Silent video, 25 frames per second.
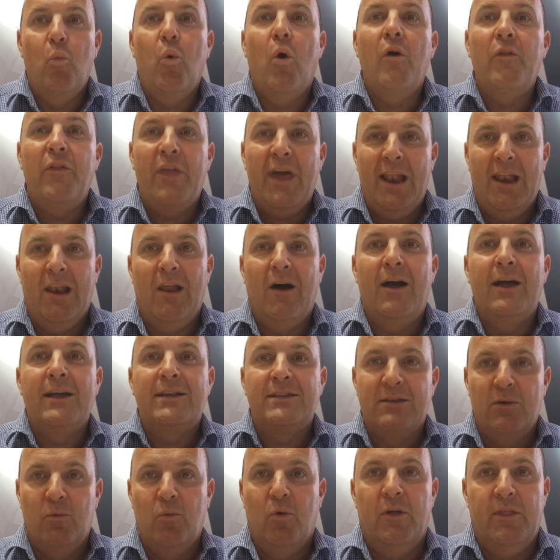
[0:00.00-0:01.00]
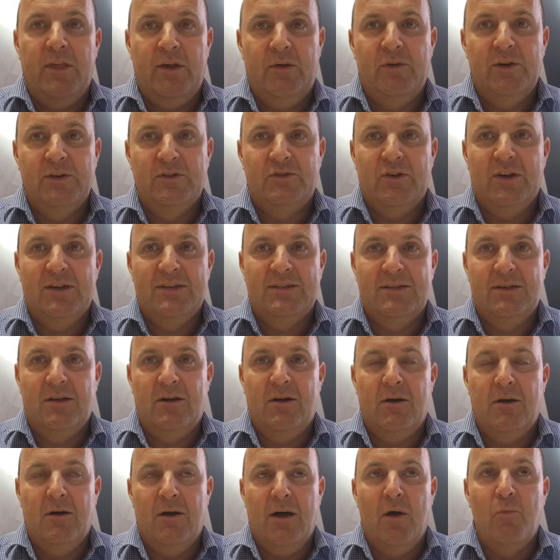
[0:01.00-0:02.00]
what their likes and what their interests
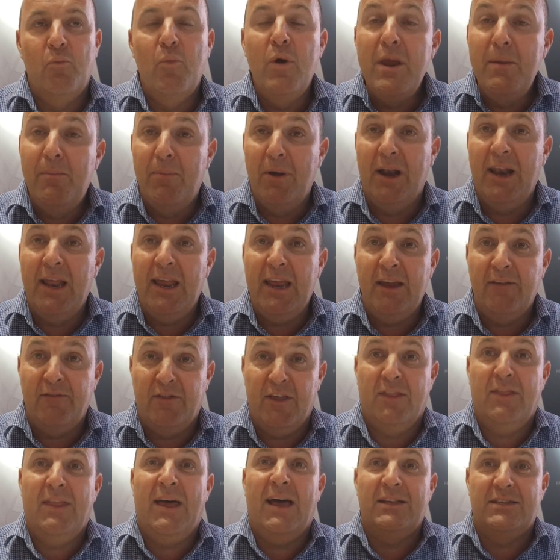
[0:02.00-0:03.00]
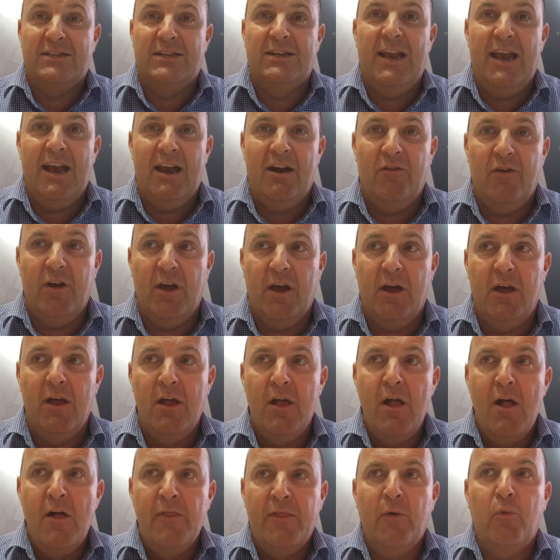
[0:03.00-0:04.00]
are. And we believe that that's an area
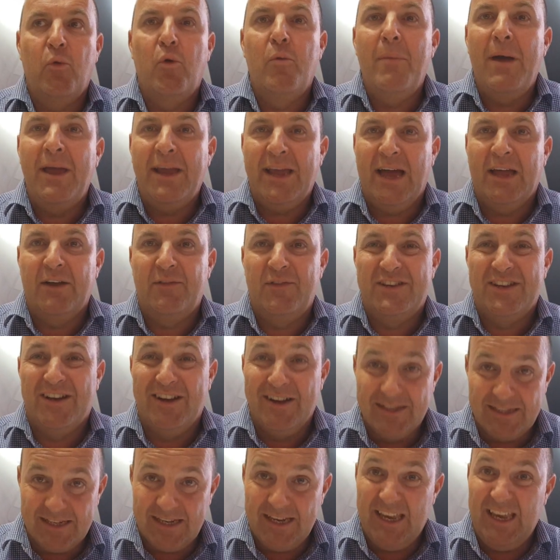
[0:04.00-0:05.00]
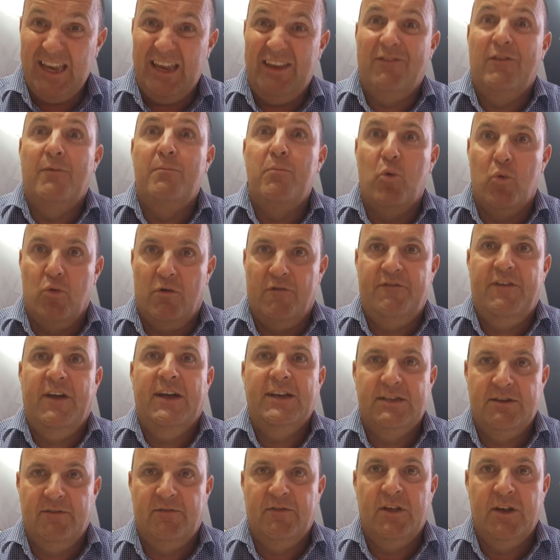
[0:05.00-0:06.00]
that will make advertising even more
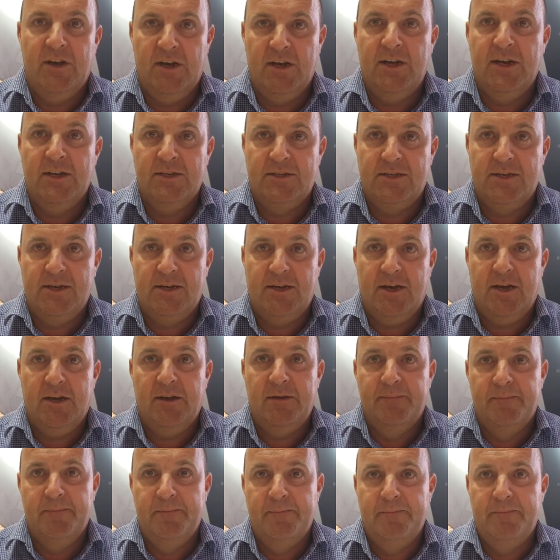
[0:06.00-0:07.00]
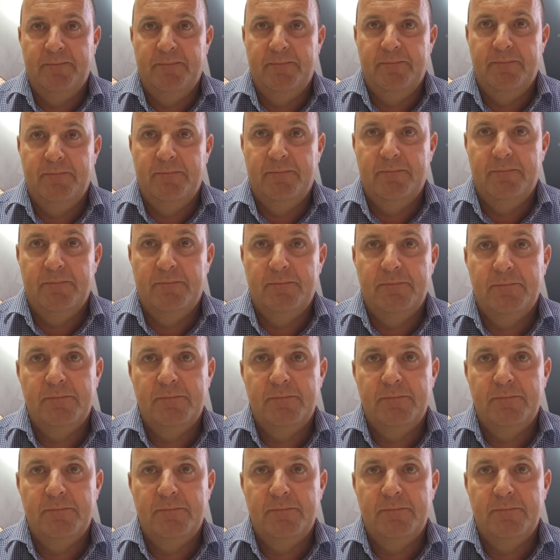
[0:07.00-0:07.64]
effective than it is today.